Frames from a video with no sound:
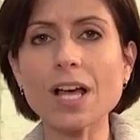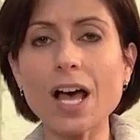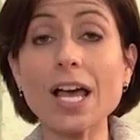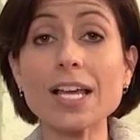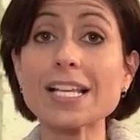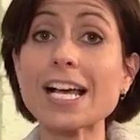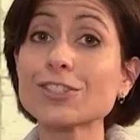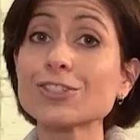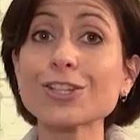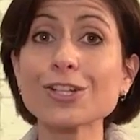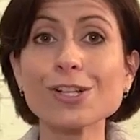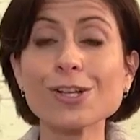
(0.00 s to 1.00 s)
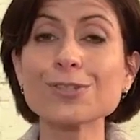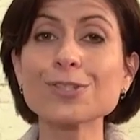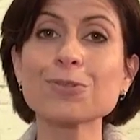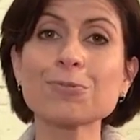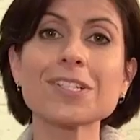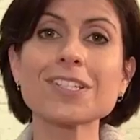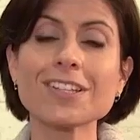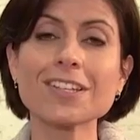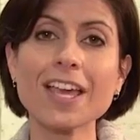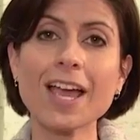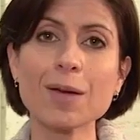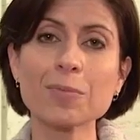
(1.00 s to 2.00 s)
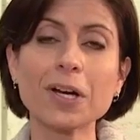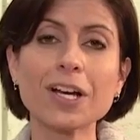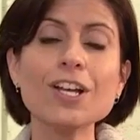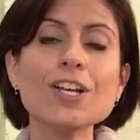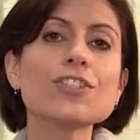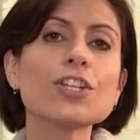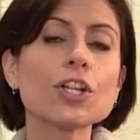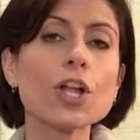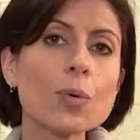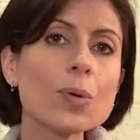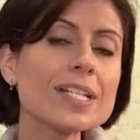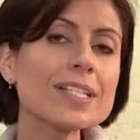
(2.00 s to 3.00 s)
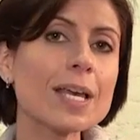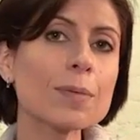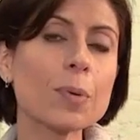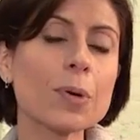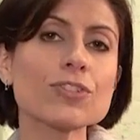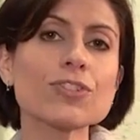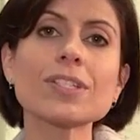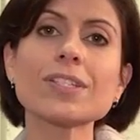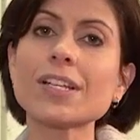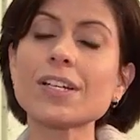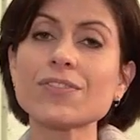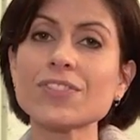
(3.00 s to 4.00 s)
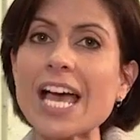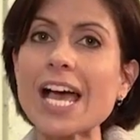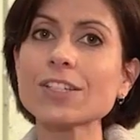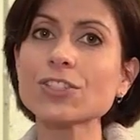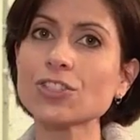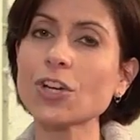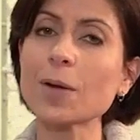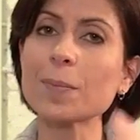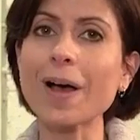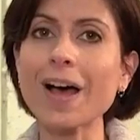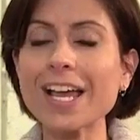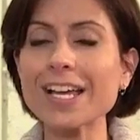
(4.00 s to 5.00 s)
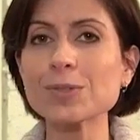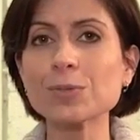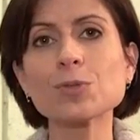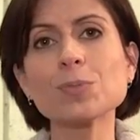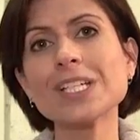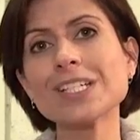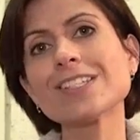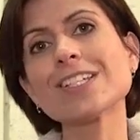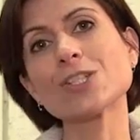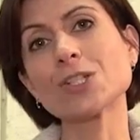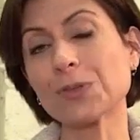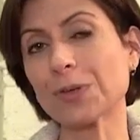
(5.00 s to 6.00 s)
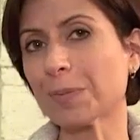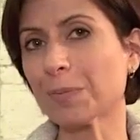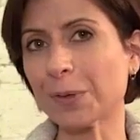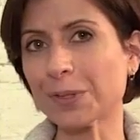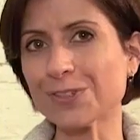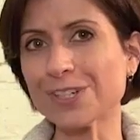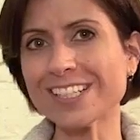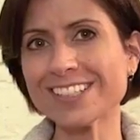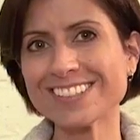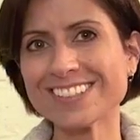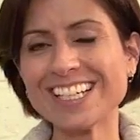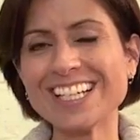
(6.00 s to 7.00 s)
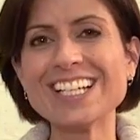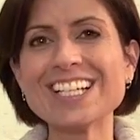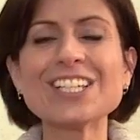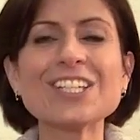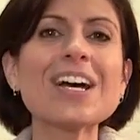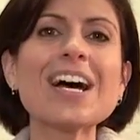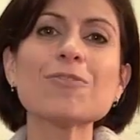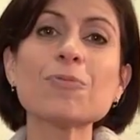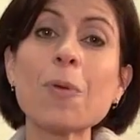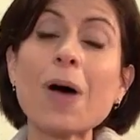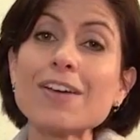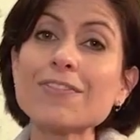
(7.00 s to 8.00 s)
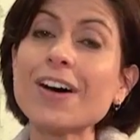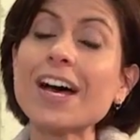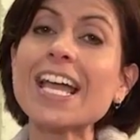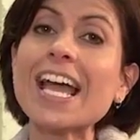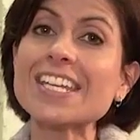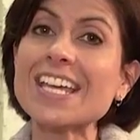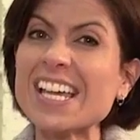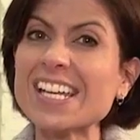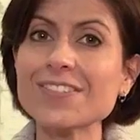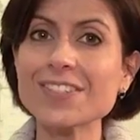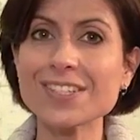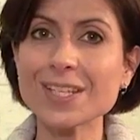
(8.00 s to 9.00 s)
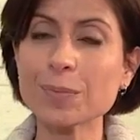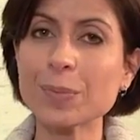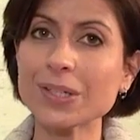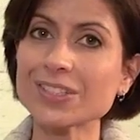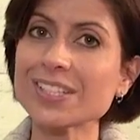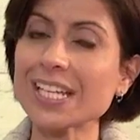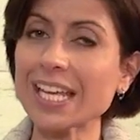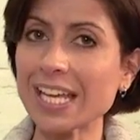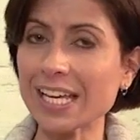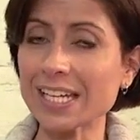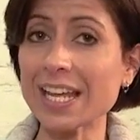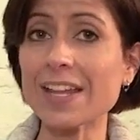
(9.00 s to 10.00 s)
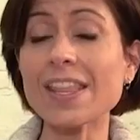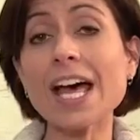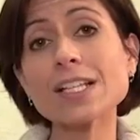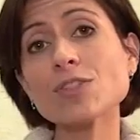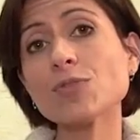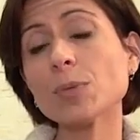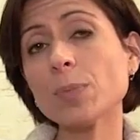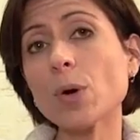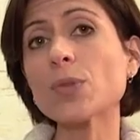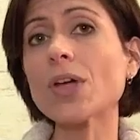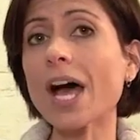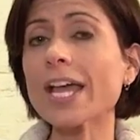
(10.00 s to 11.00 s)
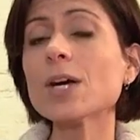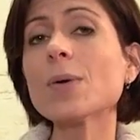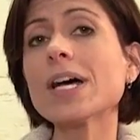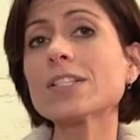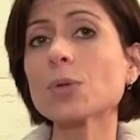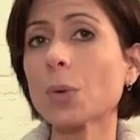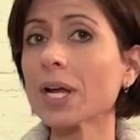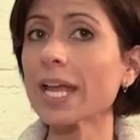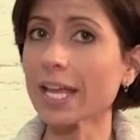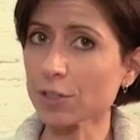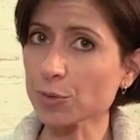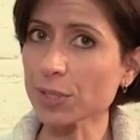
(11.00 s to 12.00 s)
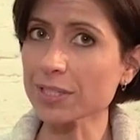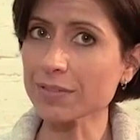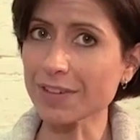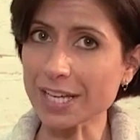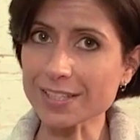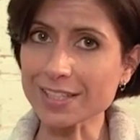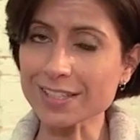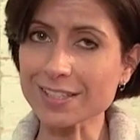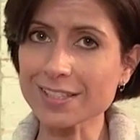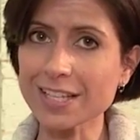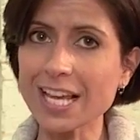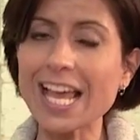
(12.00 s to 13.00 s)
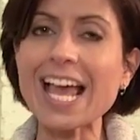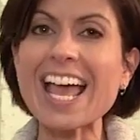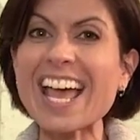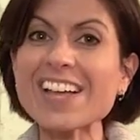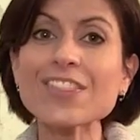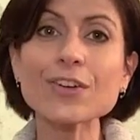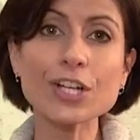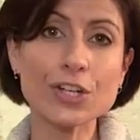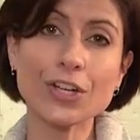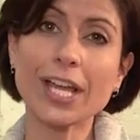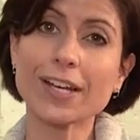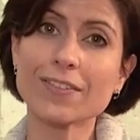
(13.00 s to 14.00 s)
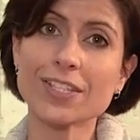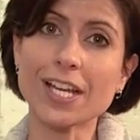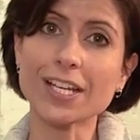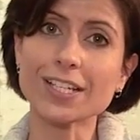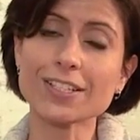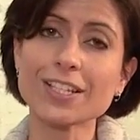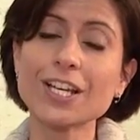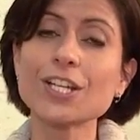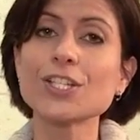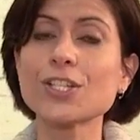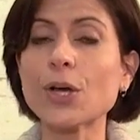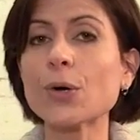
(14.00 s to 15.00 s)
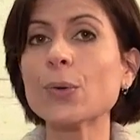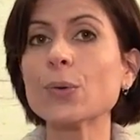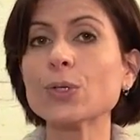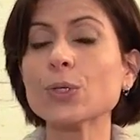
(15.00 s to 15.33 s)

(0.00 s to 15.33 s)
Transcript: eyes, actually the closest one to the camera, so you'll always get portraits that have tack-sharp eyes, which means it's a great portrait. You have Wi-Fi and NFC built in, and that's for both iOS or Android devices. And there are creative settings. So you